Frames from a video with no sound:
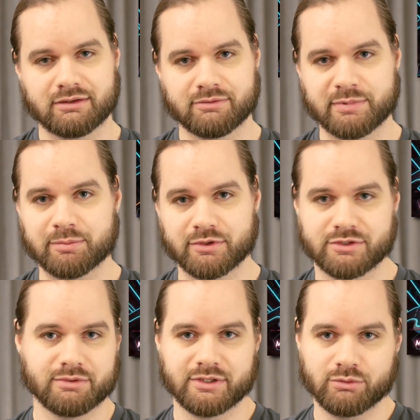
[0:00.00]
with people
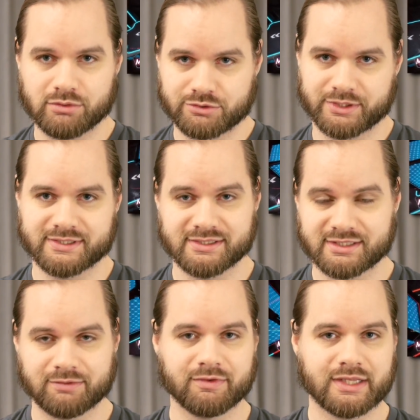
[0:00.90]
doing cool tricks and
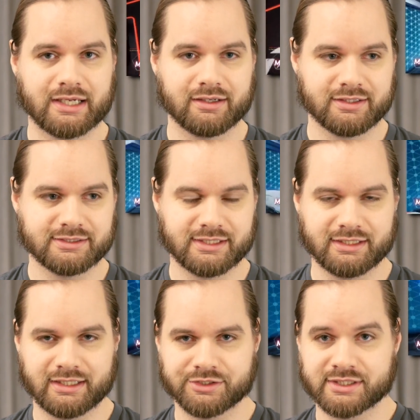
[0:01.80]
stuff with that, because
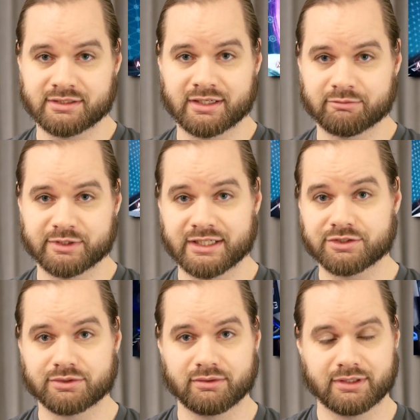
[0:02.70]
that just has a lot of
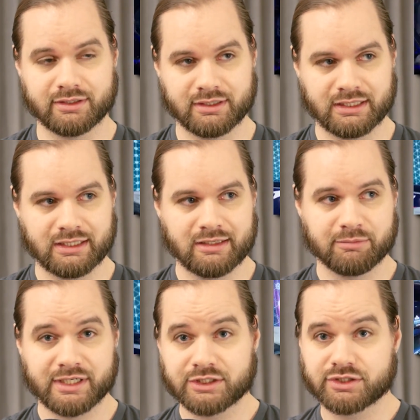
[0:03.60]
potential, and
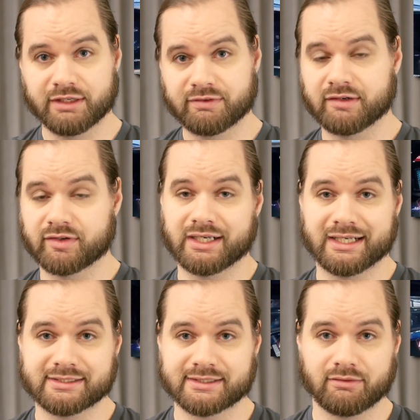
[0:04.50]
potentially a very, very
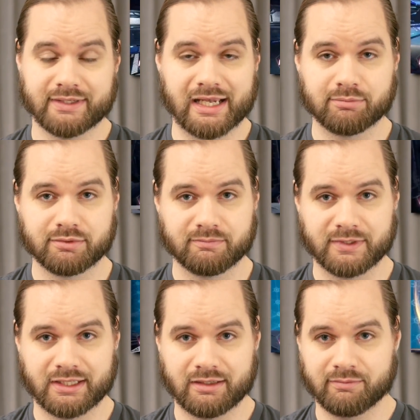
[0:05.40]
high skill cap,
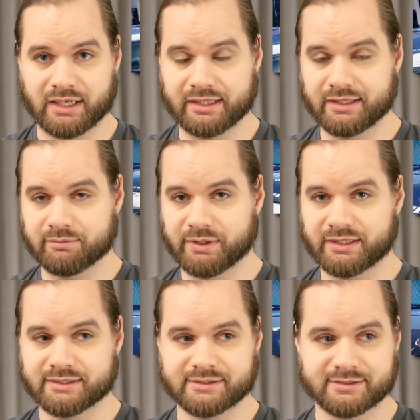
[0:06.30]
I think,
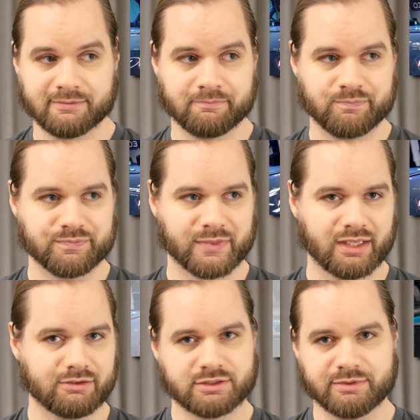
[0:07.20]
because
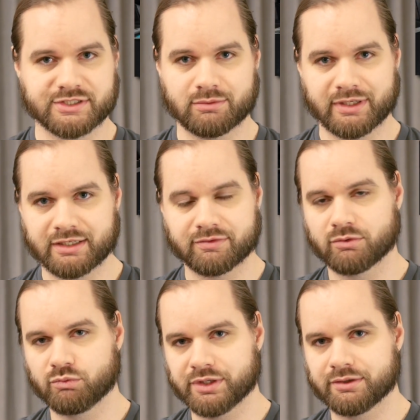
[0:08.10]
there's going to be so many
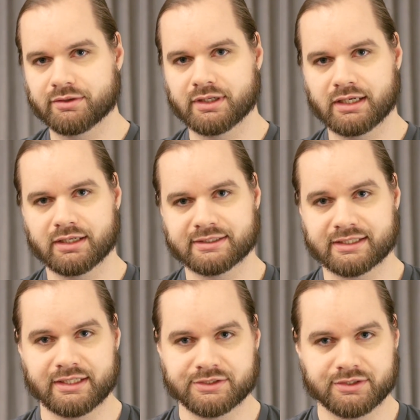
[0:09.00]
different weird
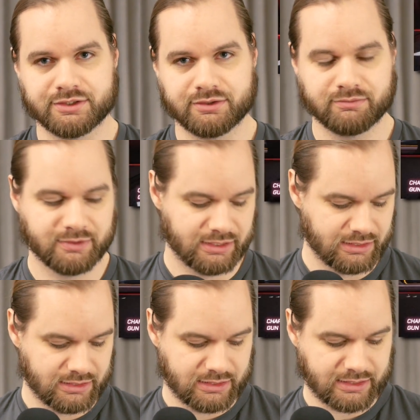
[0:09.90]
techniques you could do.
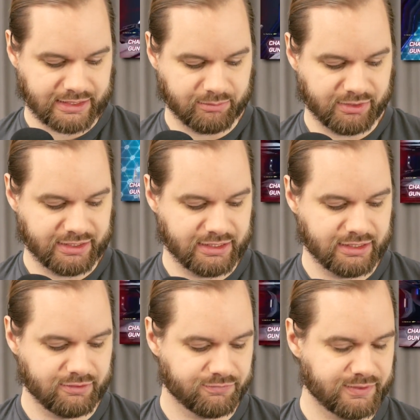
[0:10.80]
I
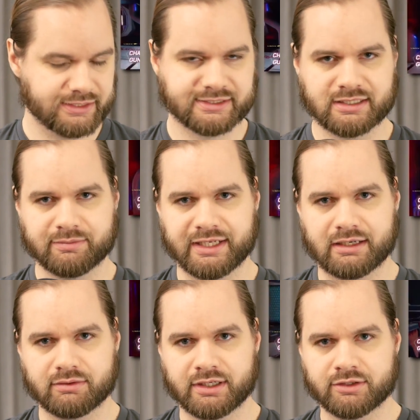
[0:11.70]
believe that's coming
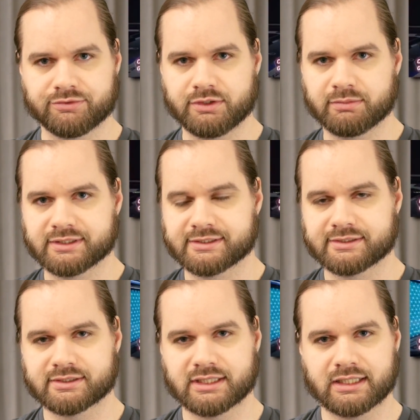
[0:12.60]
out in a few months,